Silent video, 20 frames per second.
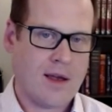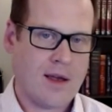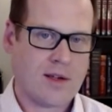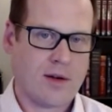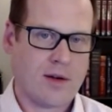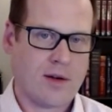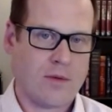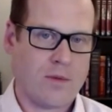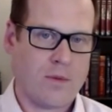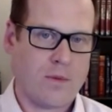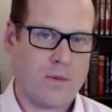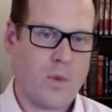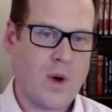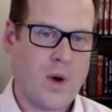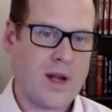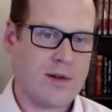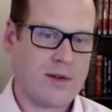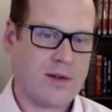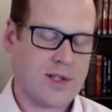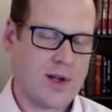So
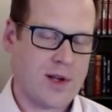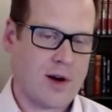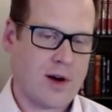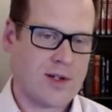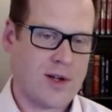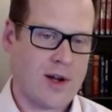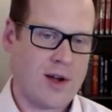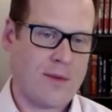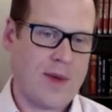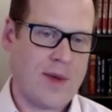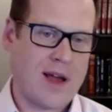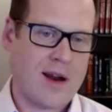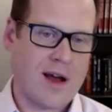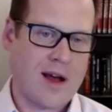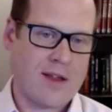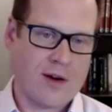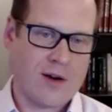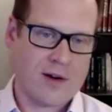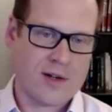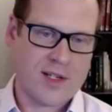when you start talking about
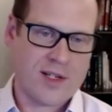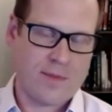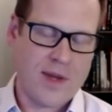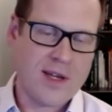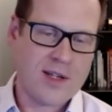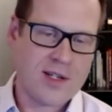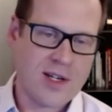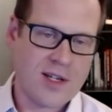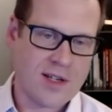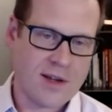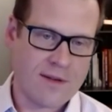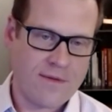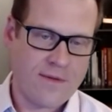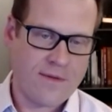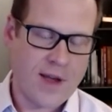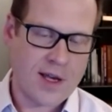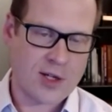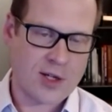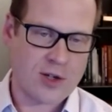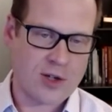other species of
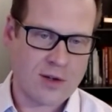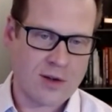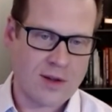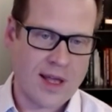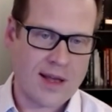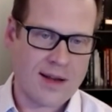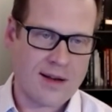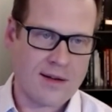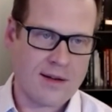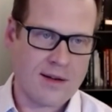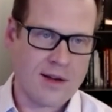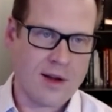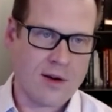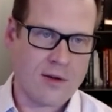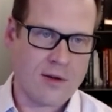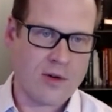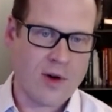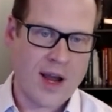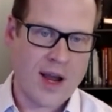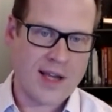fish that,
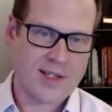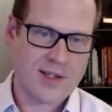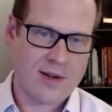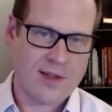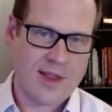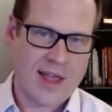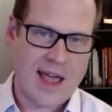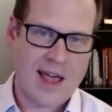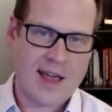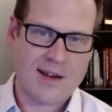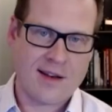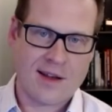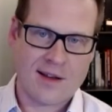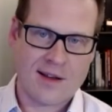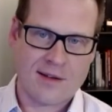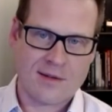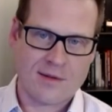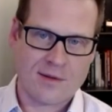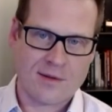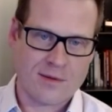graze on that
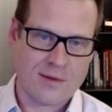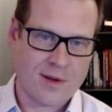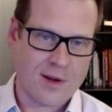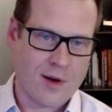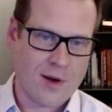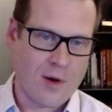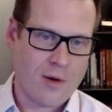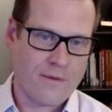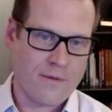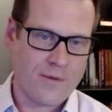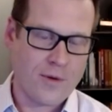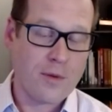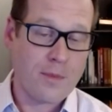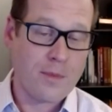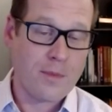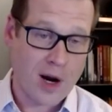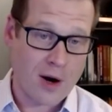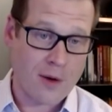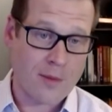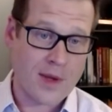and the whole food
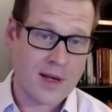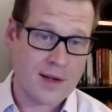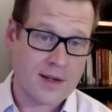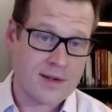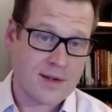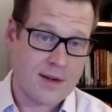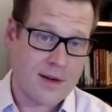pyramid is